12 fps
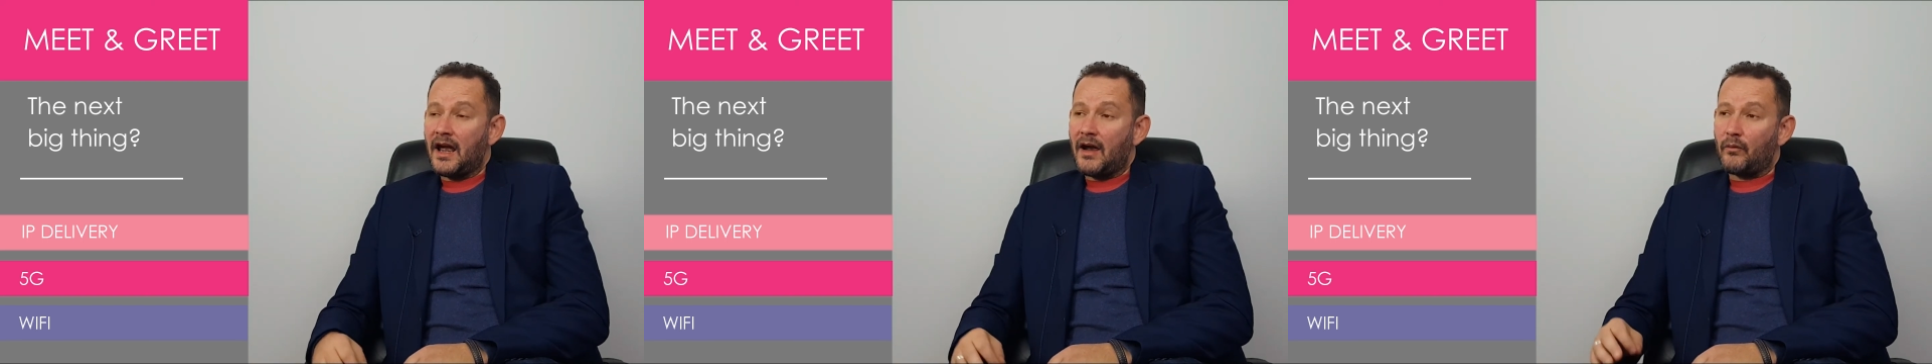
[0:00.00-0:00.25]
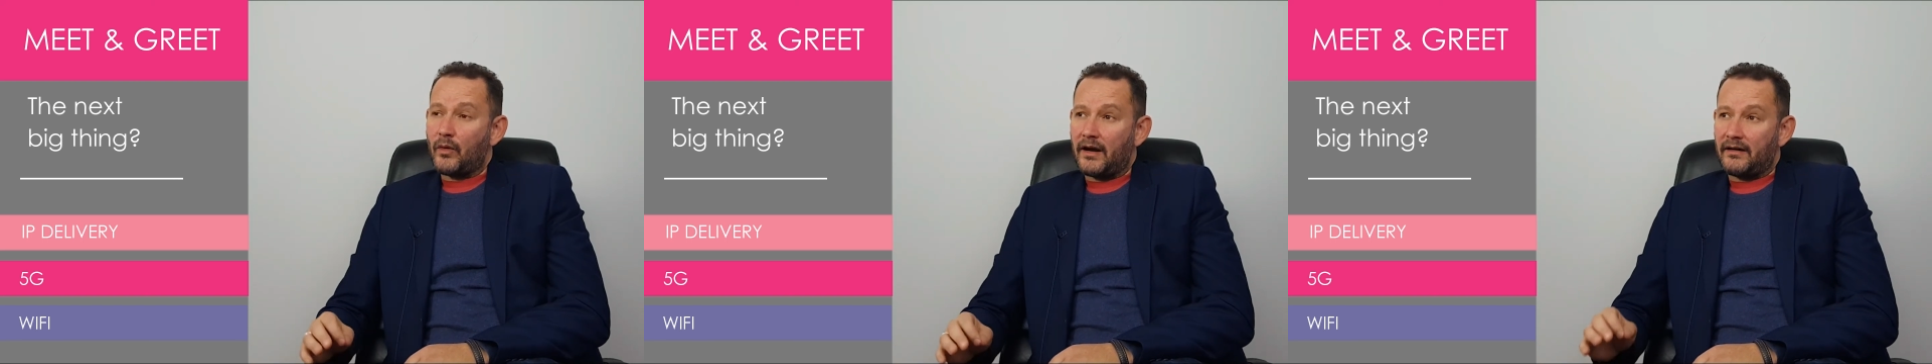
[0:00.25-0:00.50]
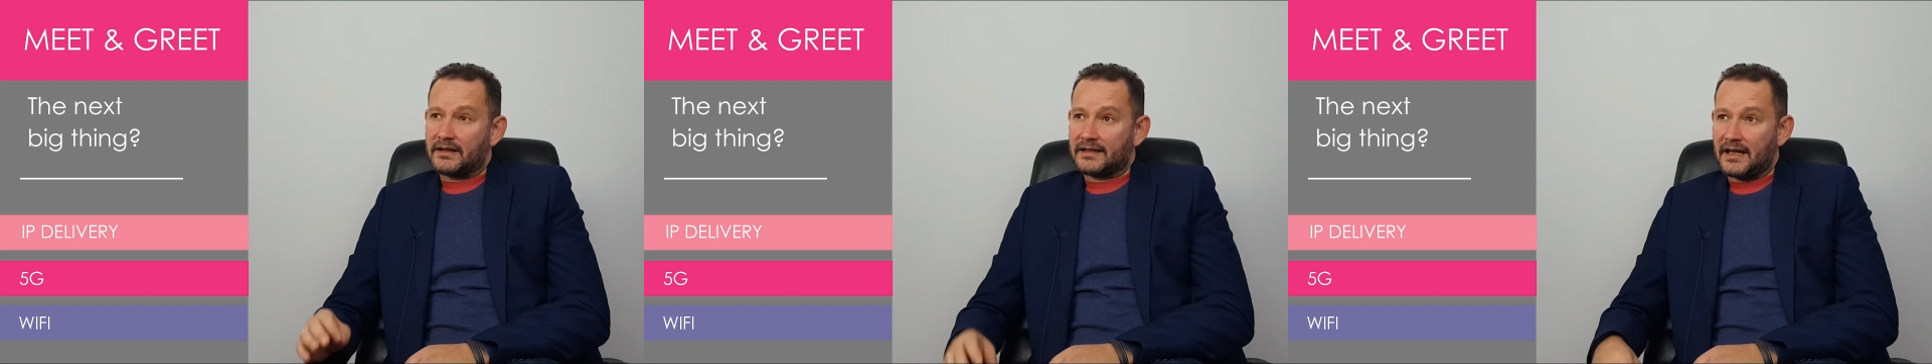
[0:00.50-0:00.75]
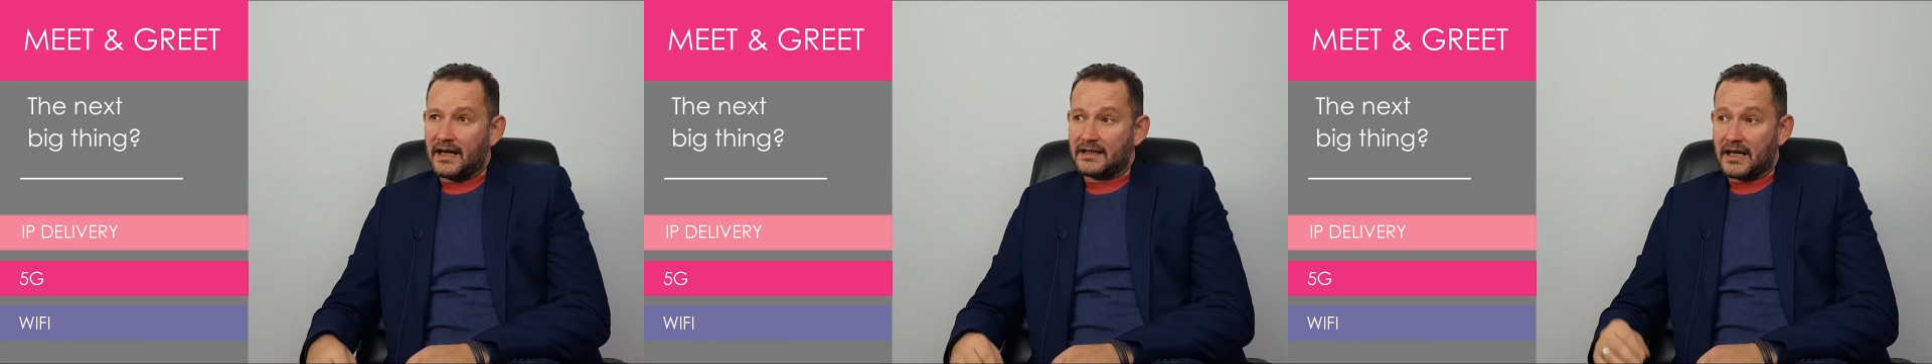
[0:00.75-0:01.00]
where it
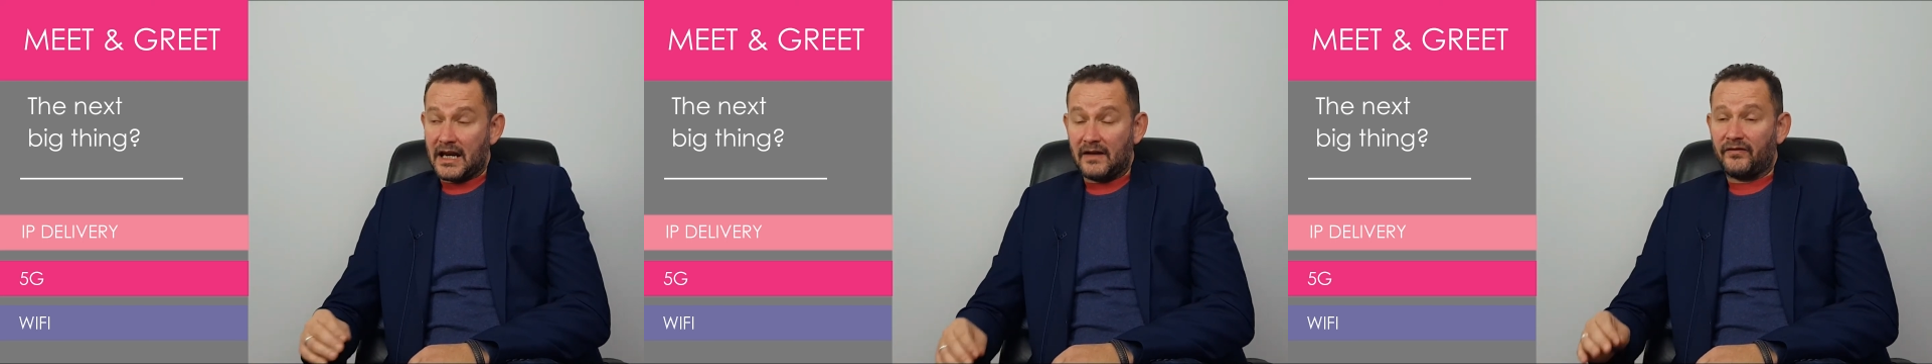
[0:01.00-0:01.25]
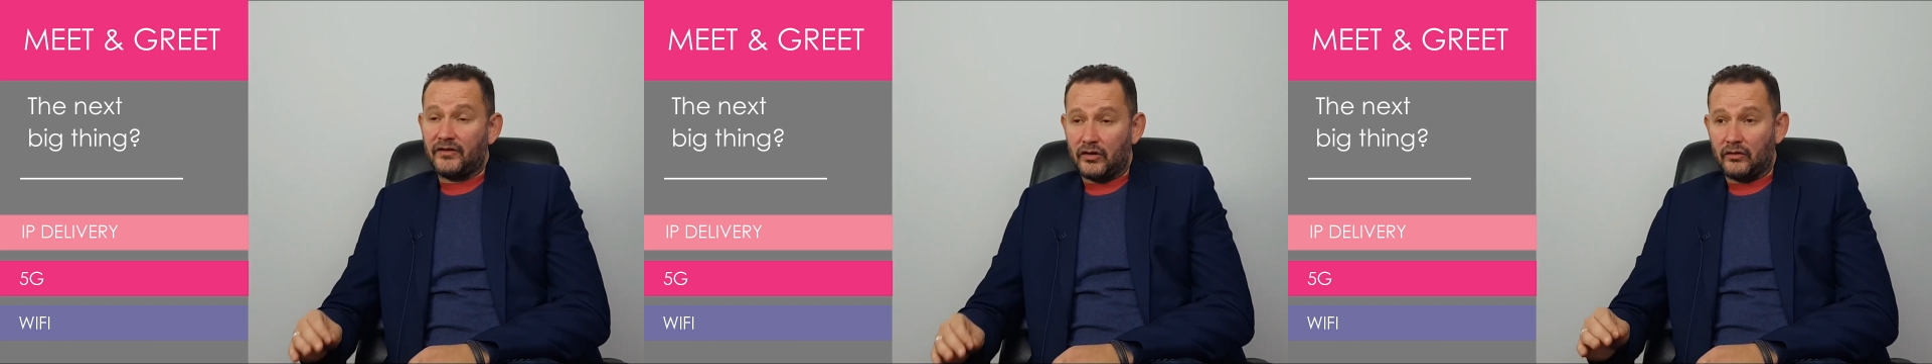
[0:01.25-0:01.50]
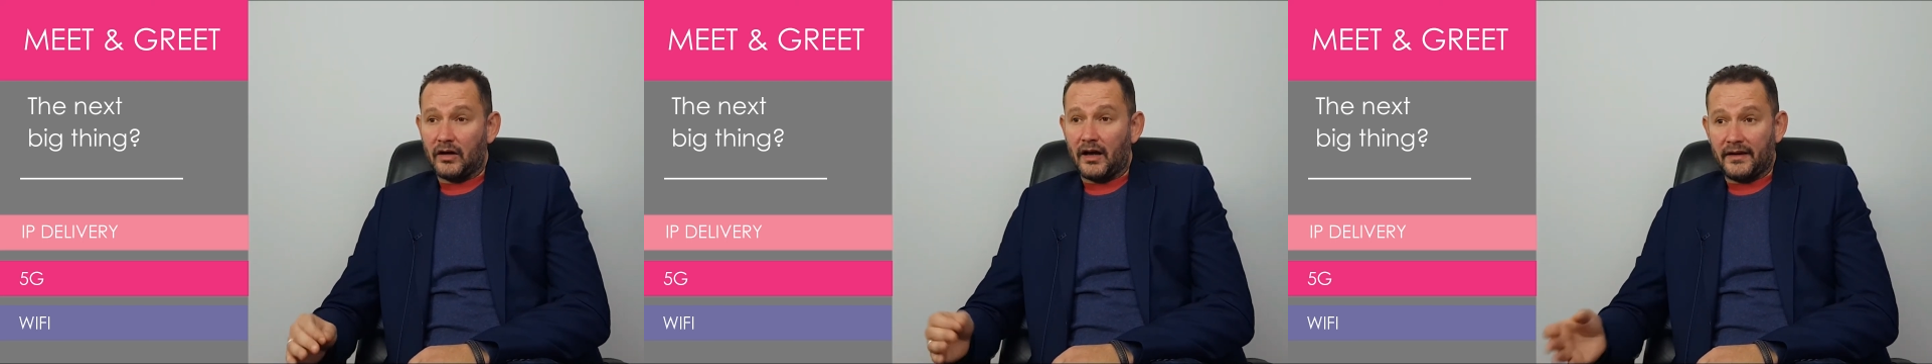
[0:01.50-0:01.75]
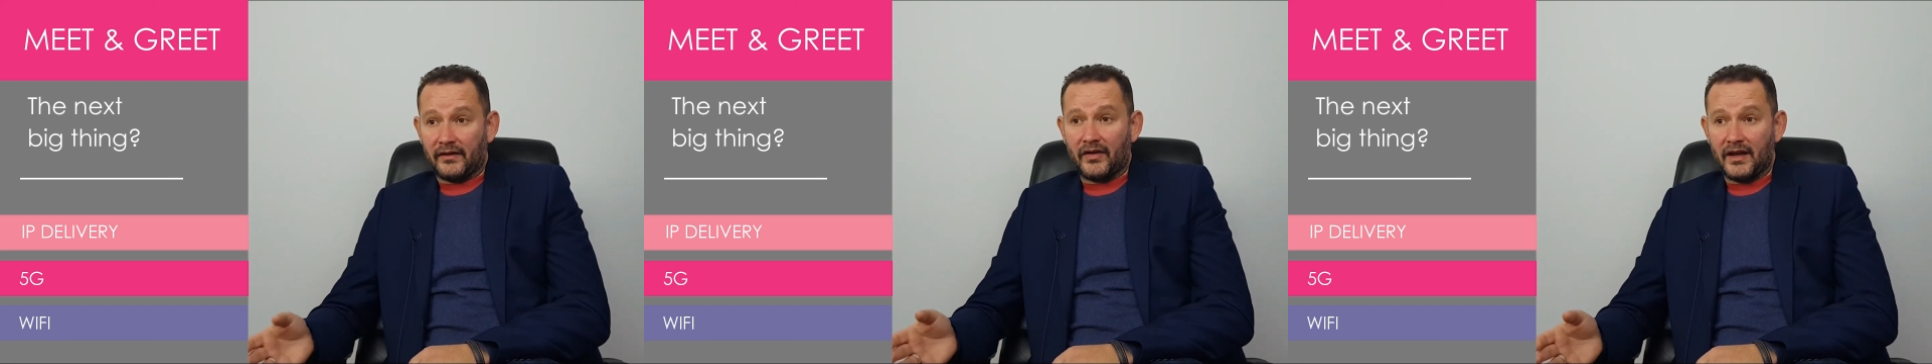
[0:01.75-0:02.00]
says, if you
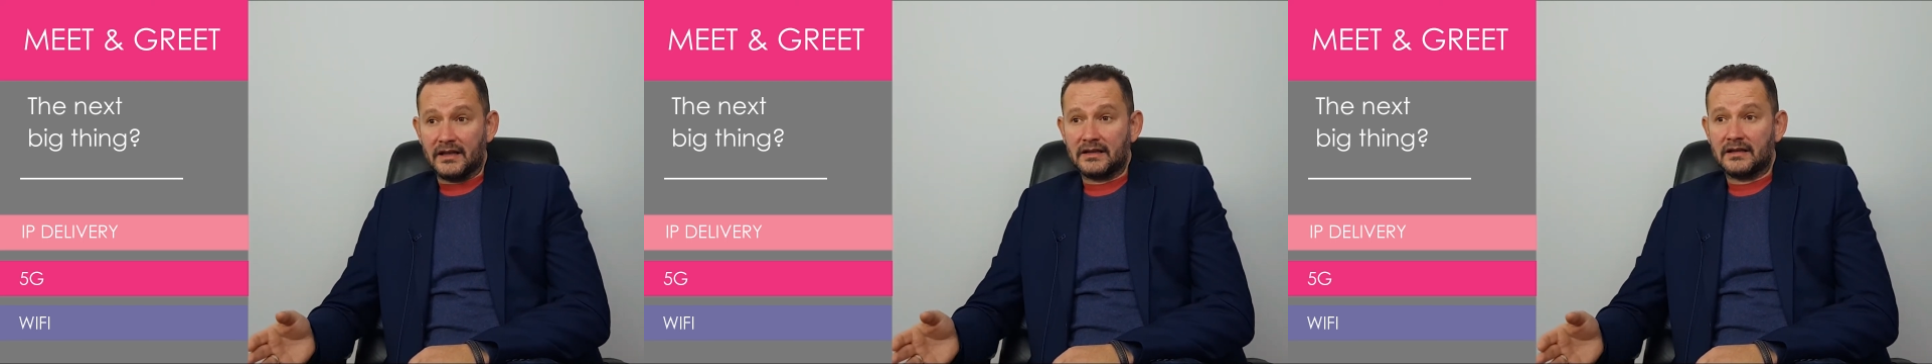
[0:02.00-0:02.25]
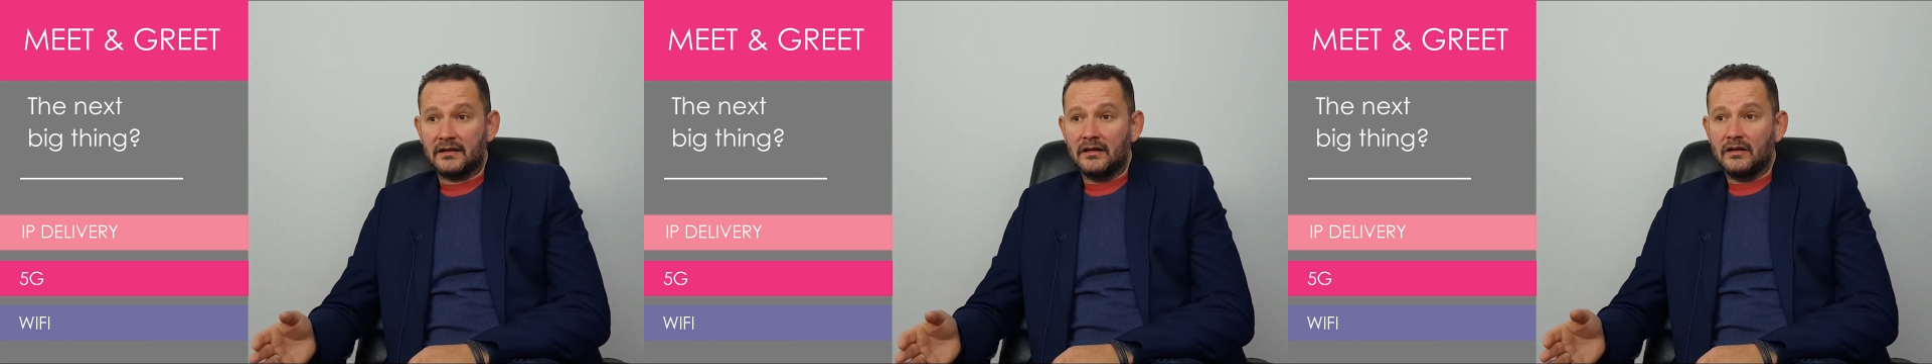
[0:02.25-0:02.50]
like this,